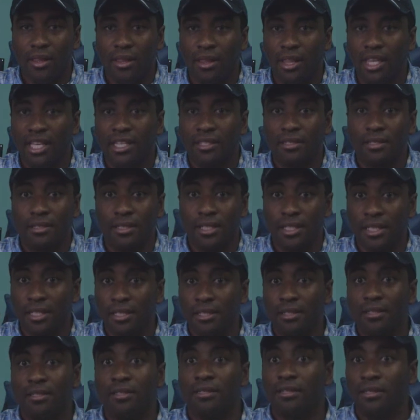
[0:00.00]
this
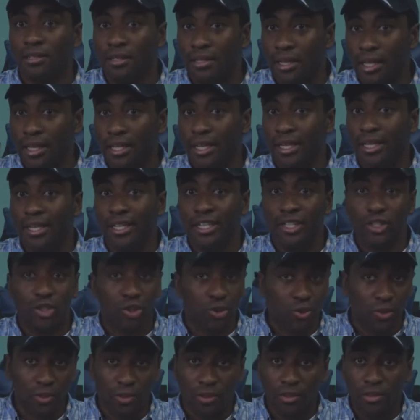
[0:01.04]
is an
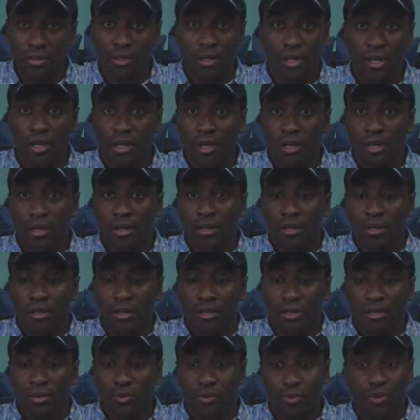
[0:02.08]
initial
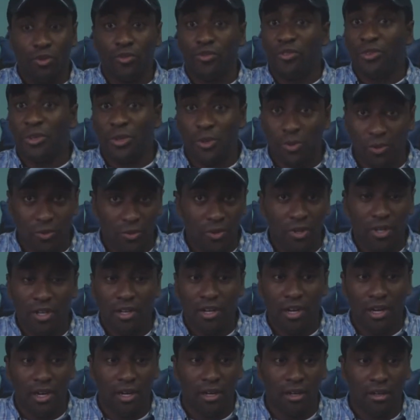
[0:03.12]
review
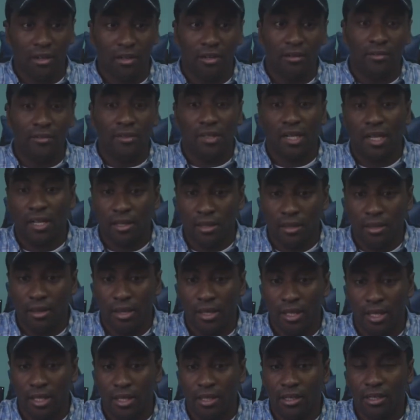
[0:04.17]
of
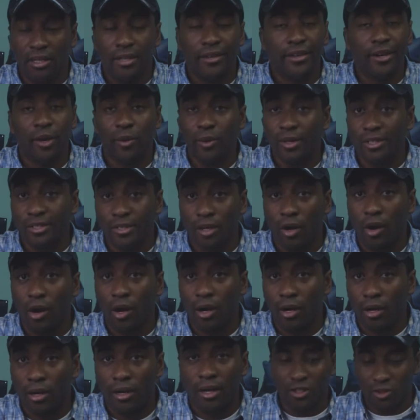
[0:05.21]
the EOS
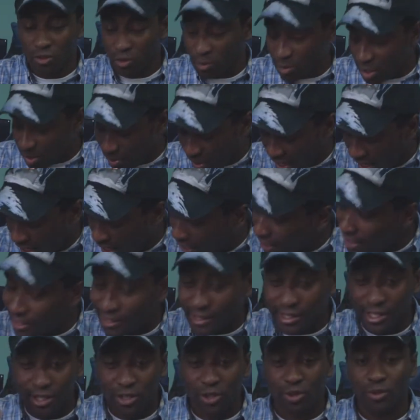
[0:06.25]
R. This would be my
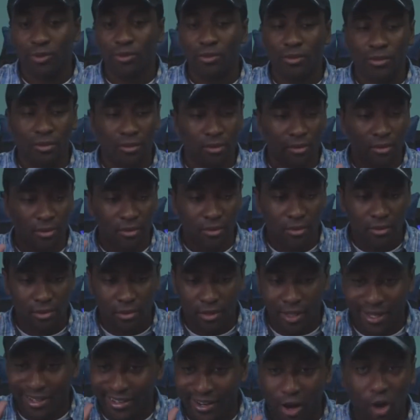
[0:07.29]
initial
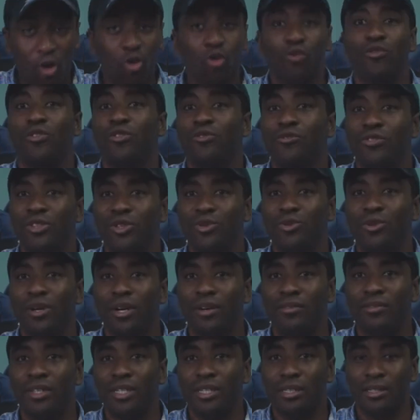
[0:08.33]
like overview
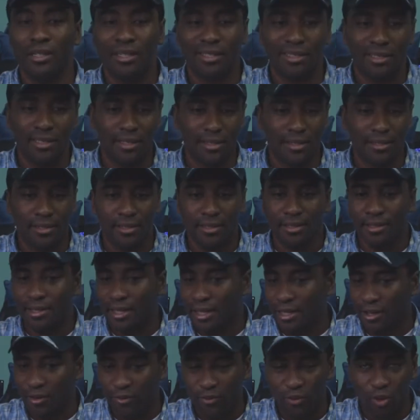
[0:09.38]
of it. This isn't
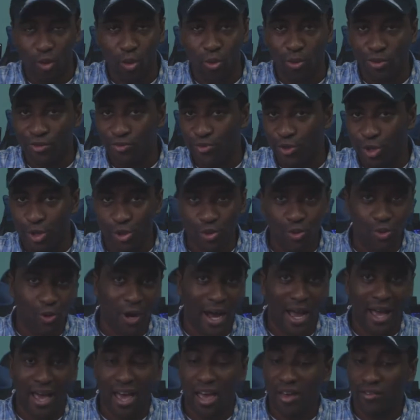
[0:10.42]
like a full review.
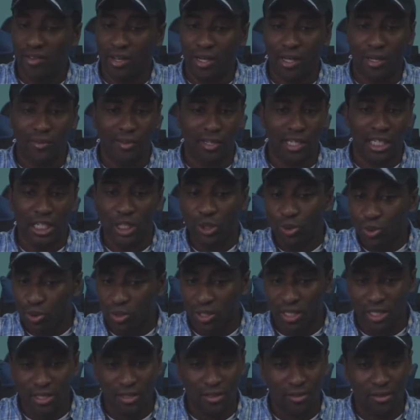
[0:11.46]
I haven't even
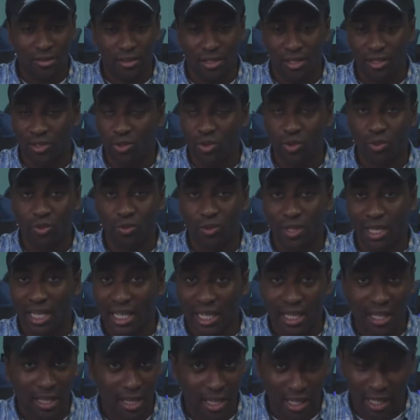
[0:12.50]
used it to do
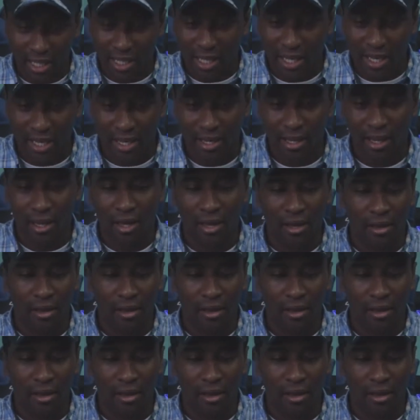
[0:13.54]
anything yet,